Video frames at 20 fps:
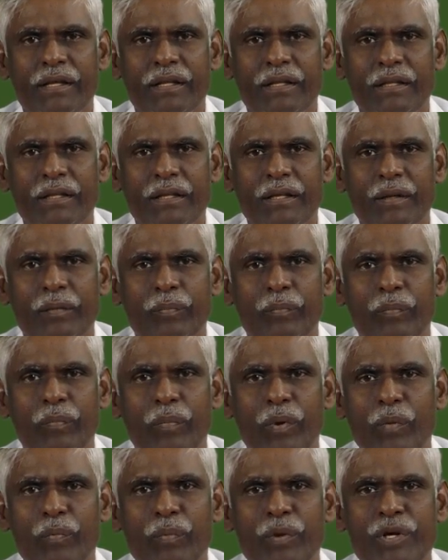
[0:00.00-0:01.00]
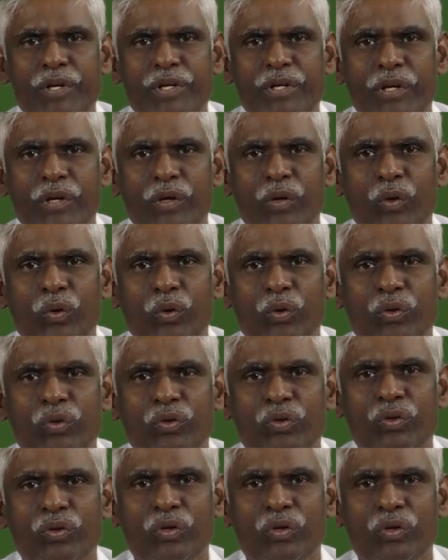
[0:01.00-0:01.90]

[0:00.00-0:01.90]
the population growth